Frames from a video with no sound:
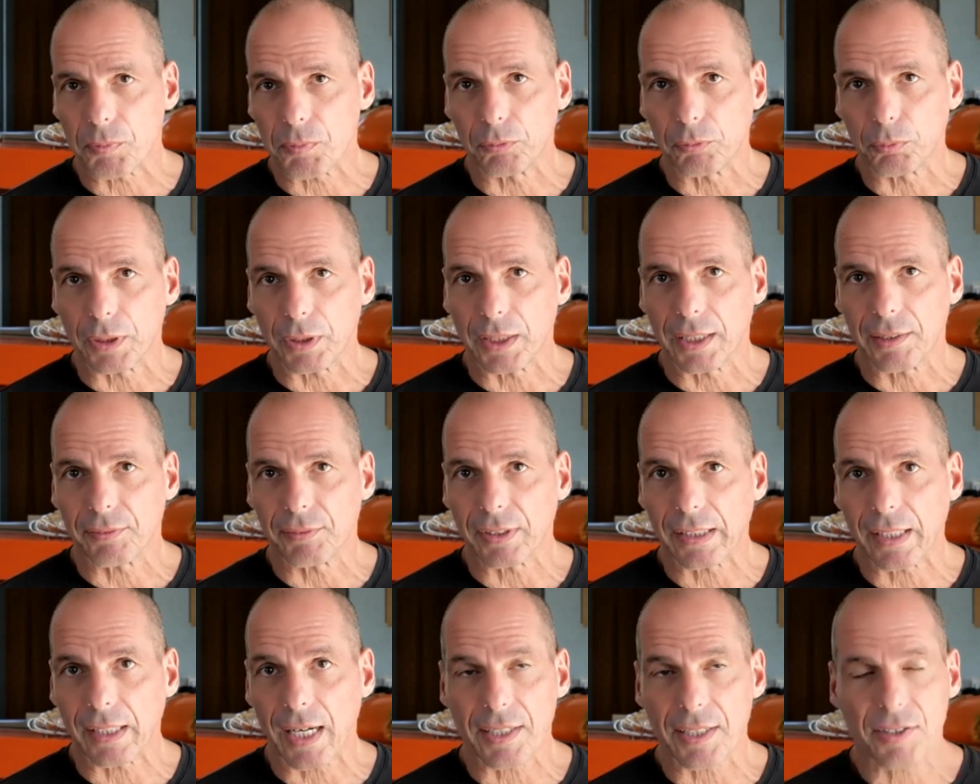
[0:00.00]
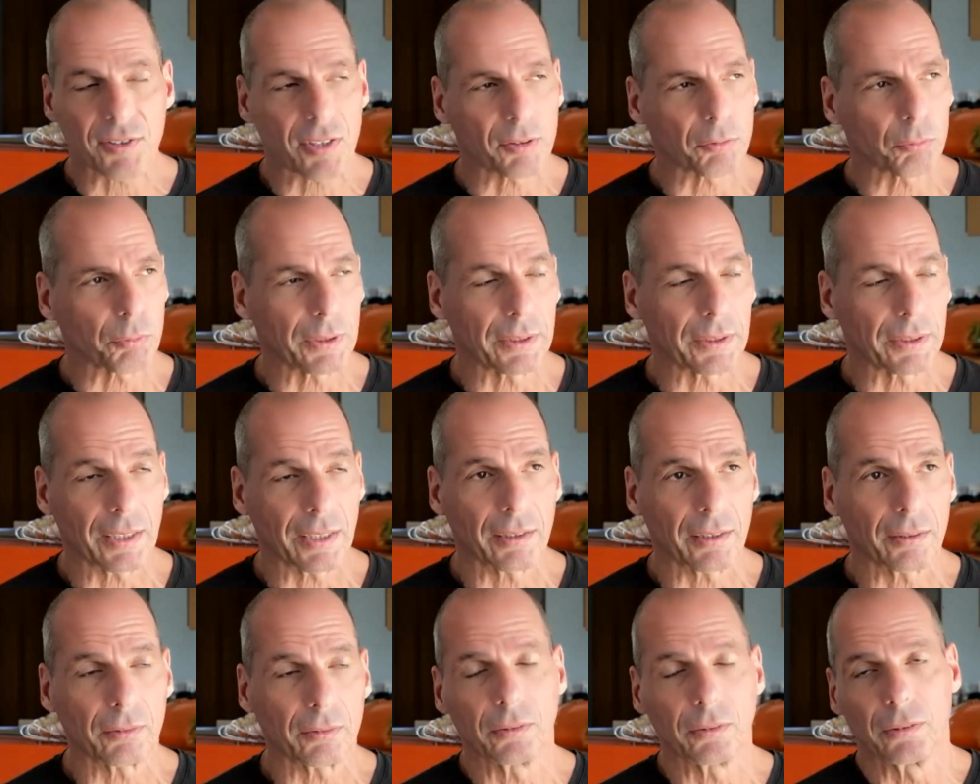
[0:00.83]
And we have the crisis that we
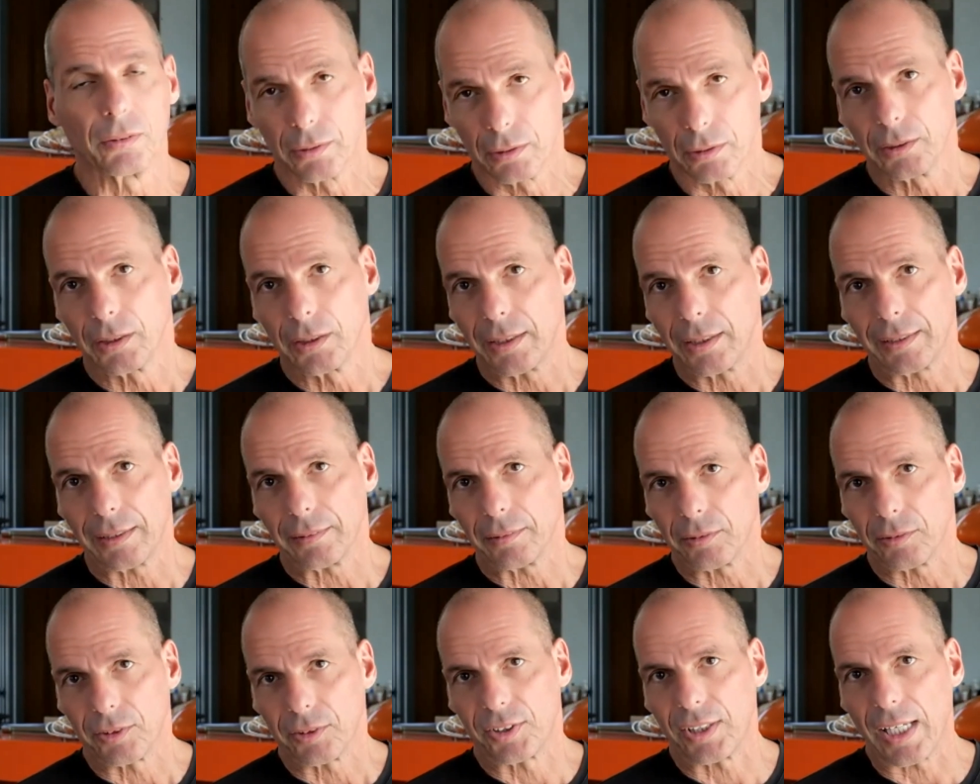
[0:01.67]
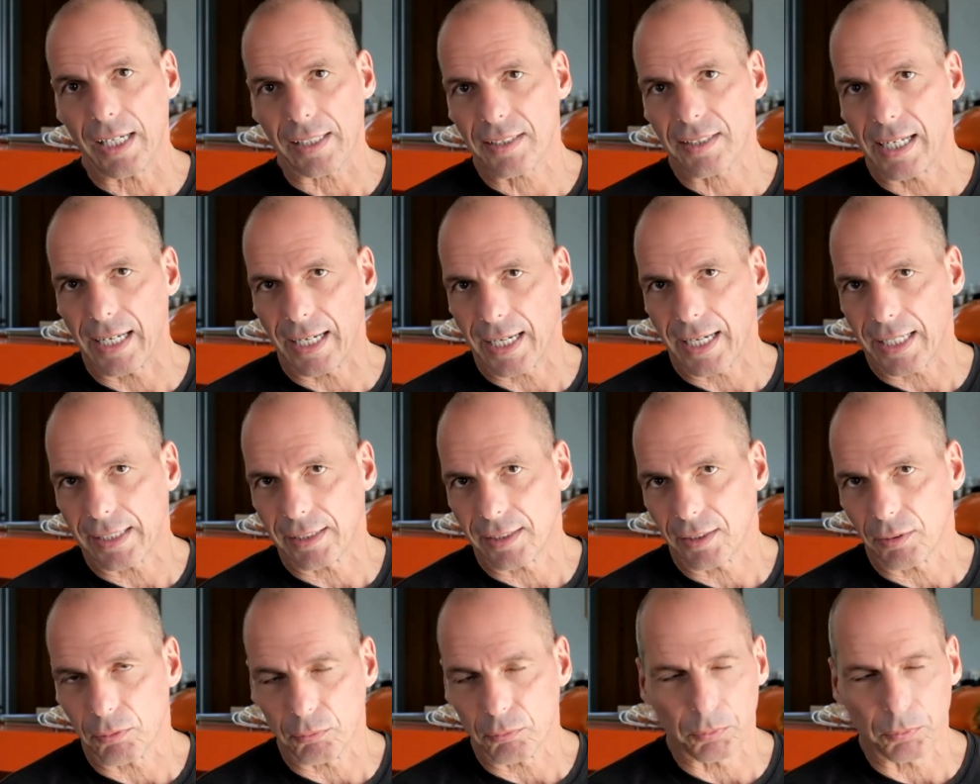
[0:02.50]
now see
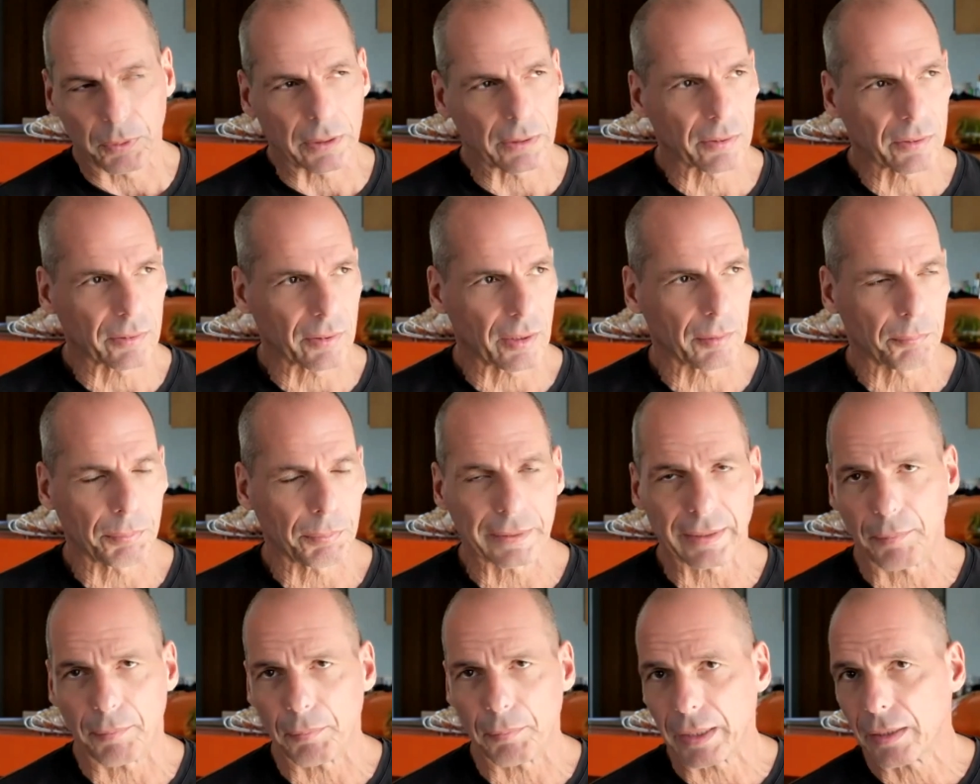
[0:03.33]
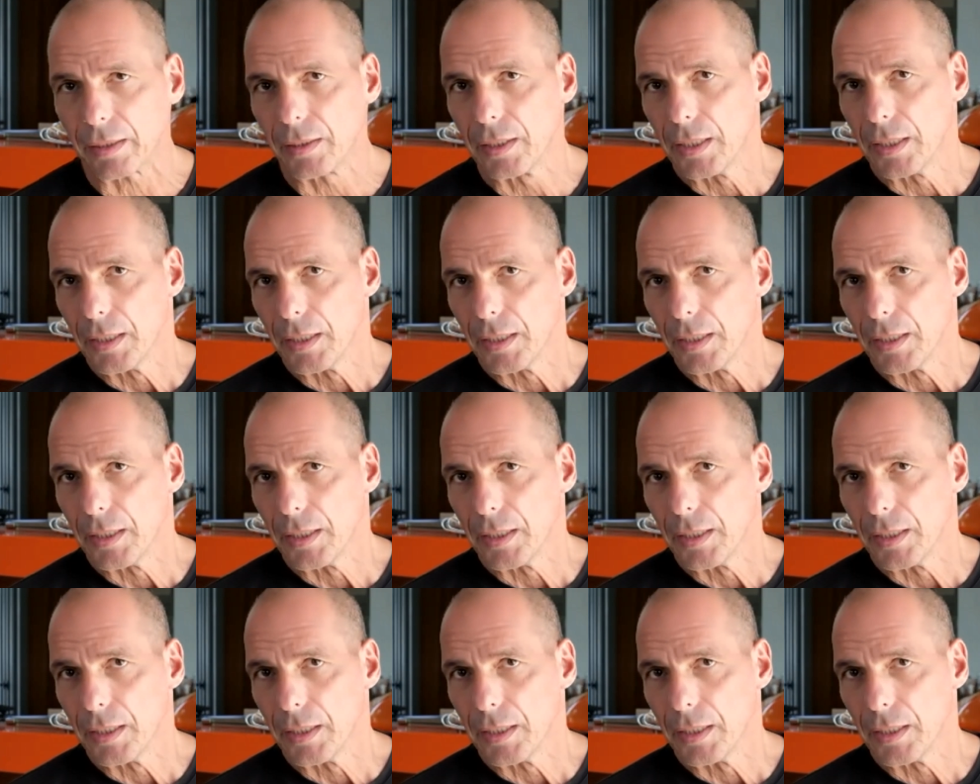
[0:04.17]
accelerating with the pandemic.